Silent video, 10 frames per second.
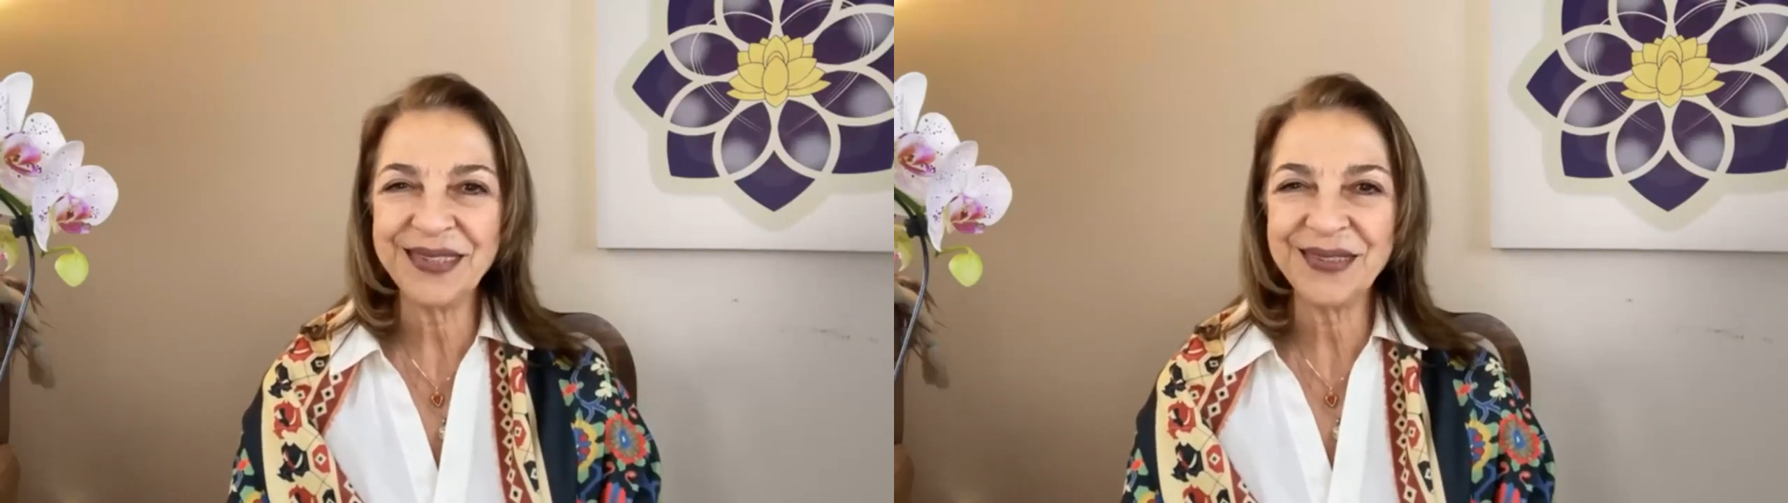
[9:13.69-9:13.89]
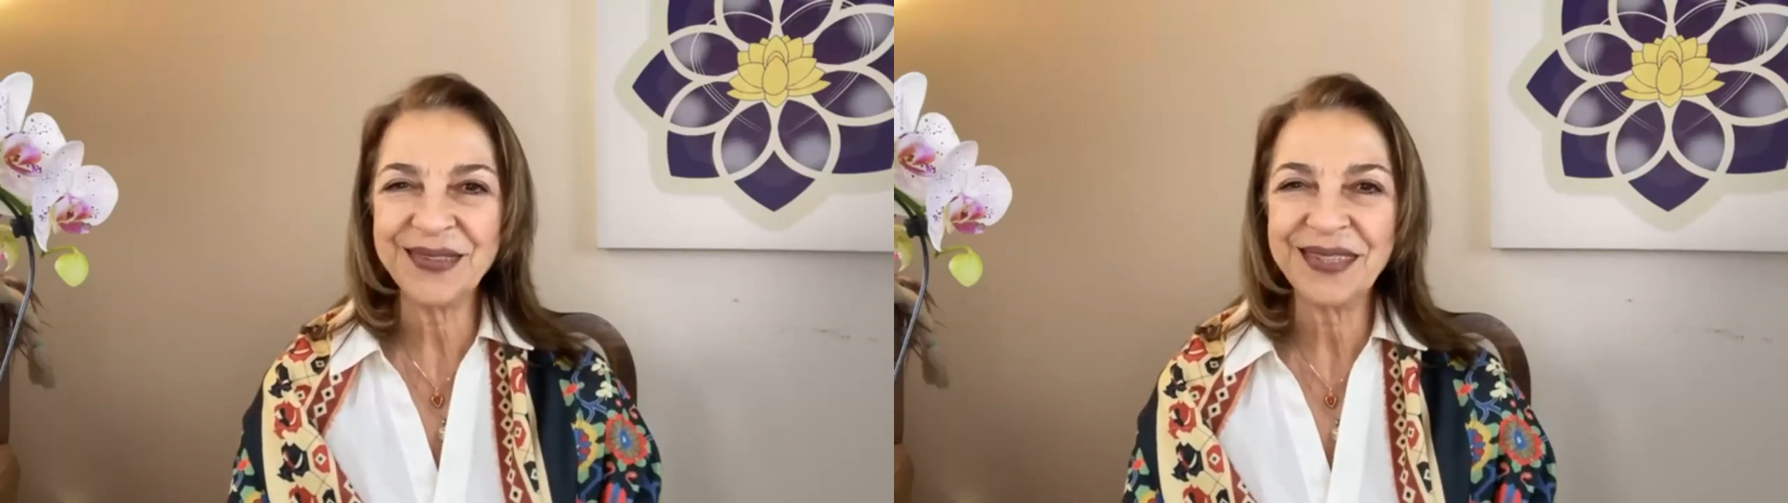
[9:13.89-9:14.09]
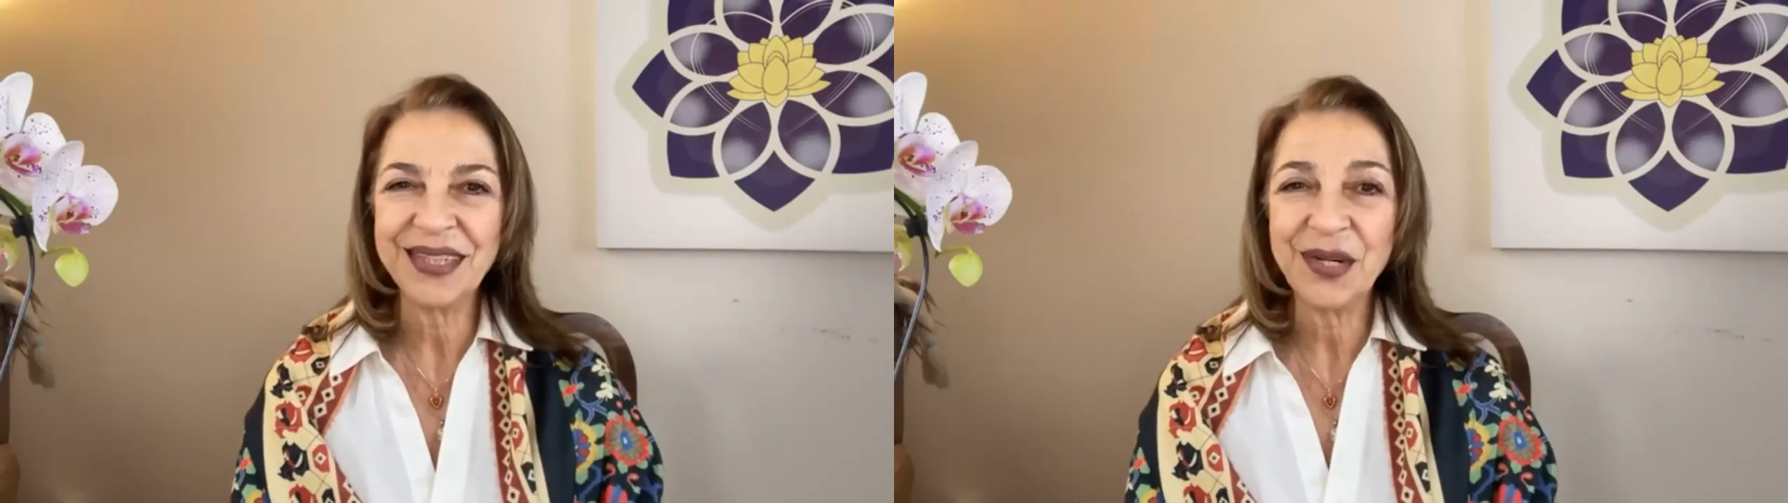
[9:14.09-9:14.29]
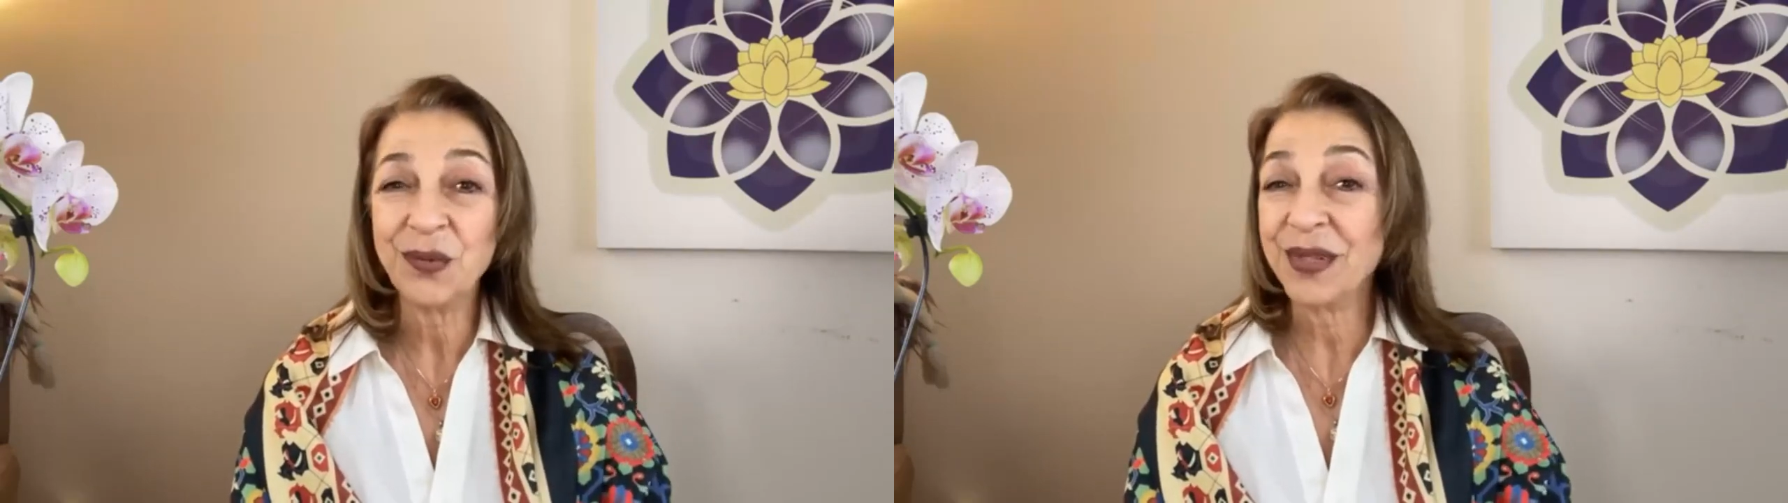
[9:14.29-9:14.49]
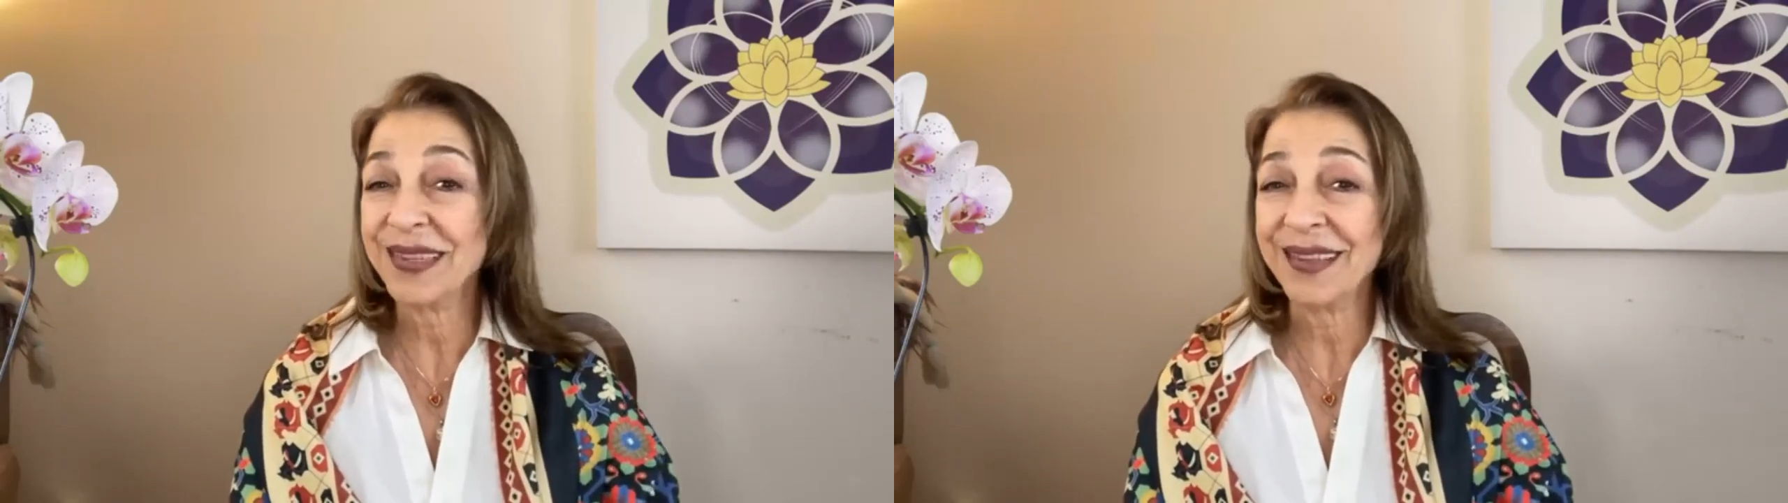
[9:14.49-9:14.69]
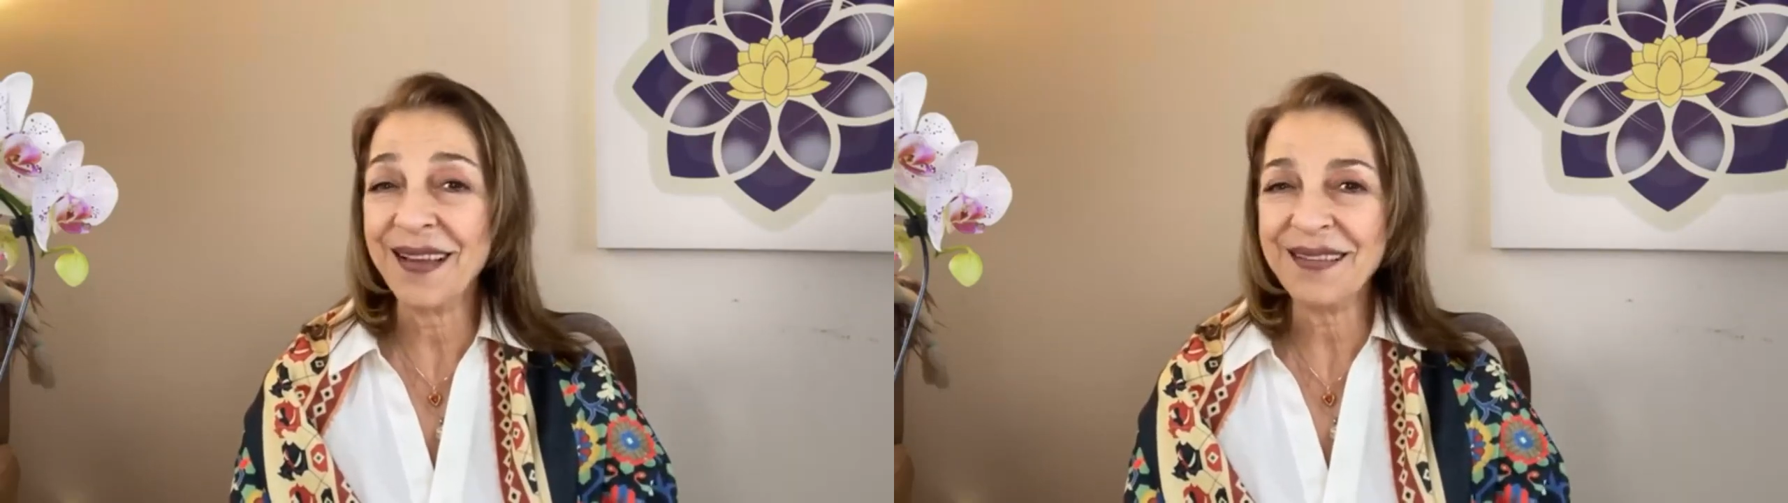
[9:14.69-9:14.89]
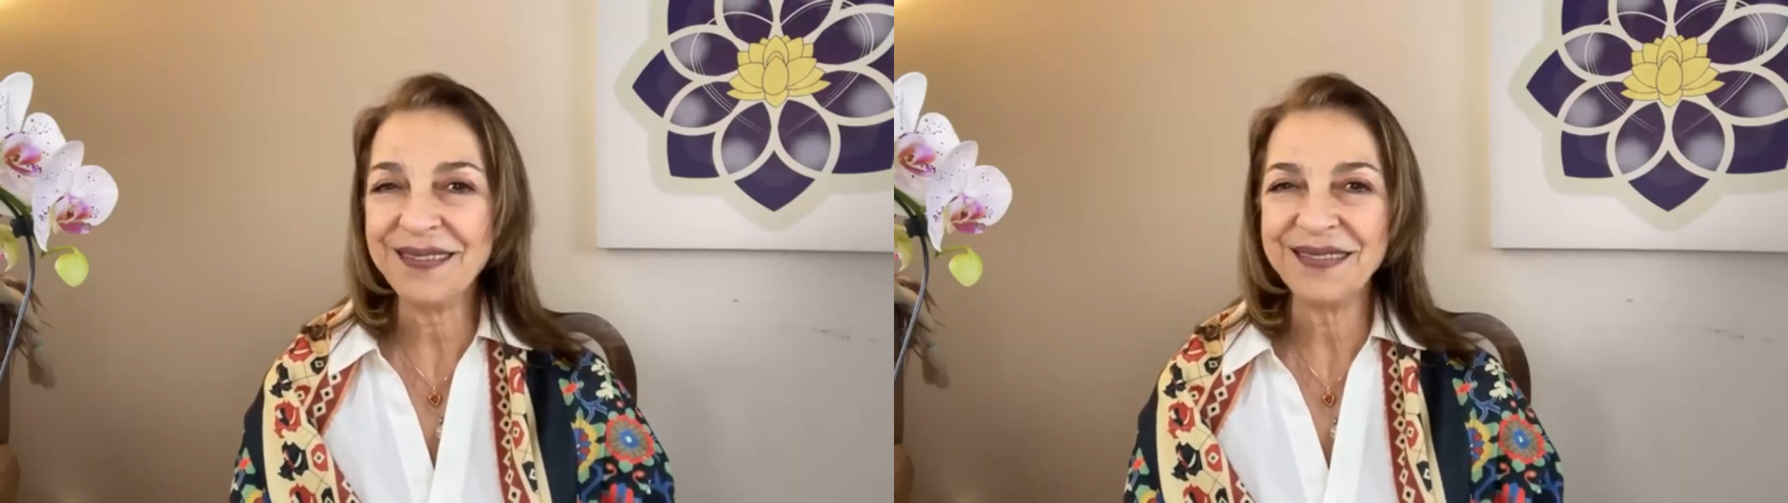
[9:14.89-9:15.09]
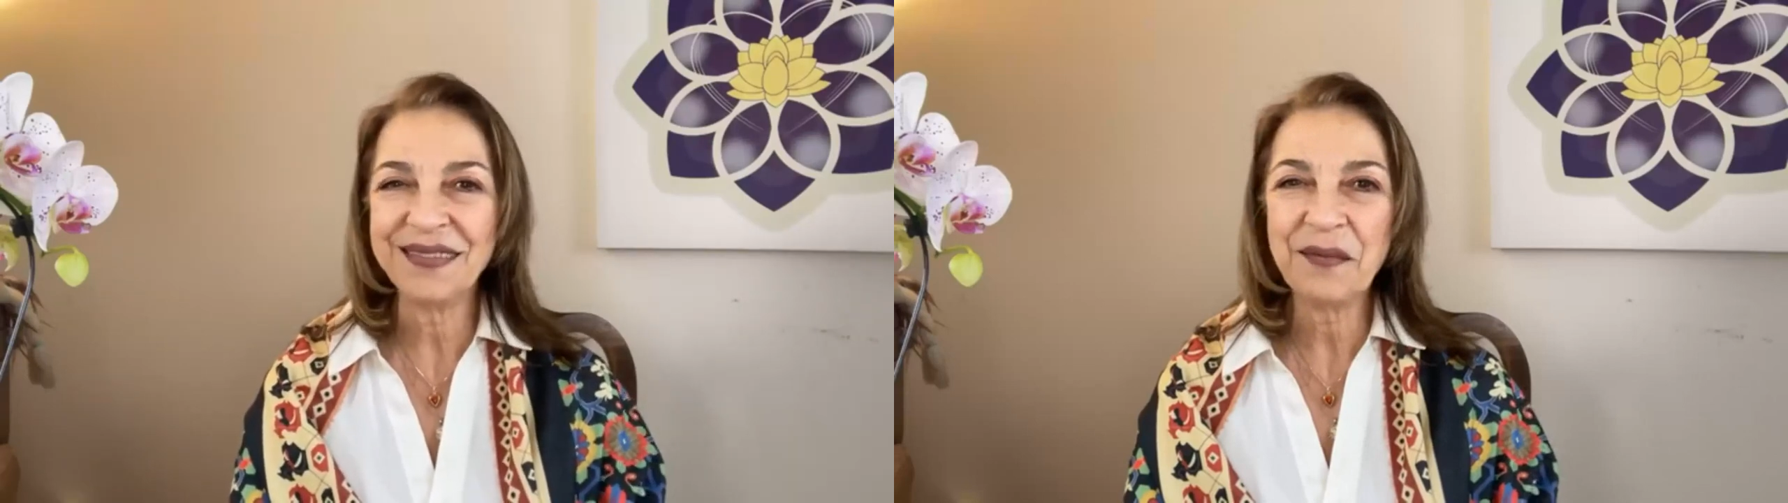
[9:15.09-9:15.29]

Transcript: you with love,